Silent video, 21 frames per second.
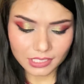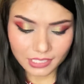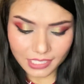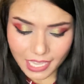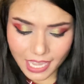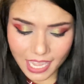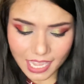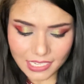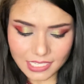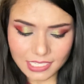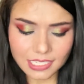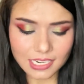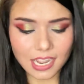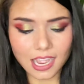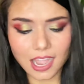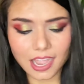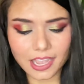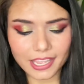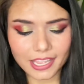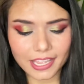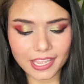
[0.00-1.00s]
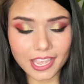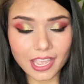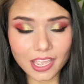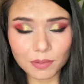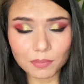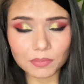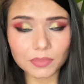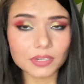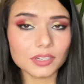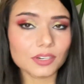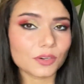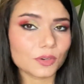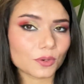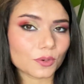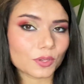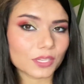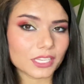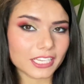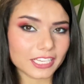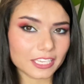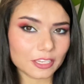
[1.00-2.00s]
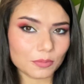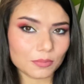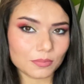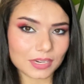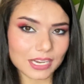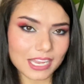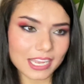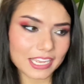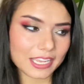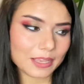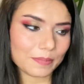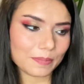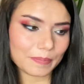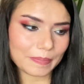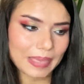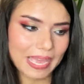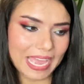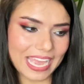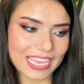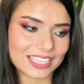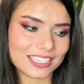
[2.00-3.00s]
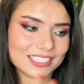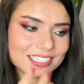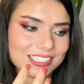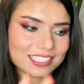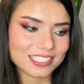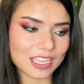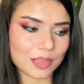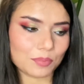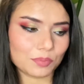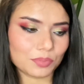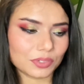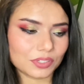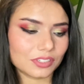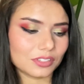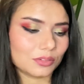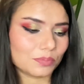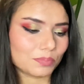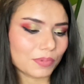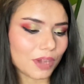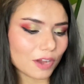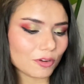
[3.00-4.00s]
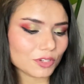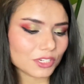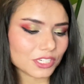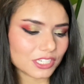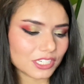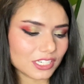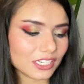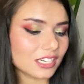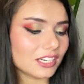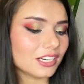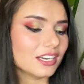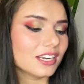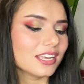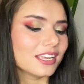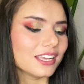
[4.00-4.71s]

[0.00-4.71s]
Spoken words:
that I am rolling in my MAC sample powder.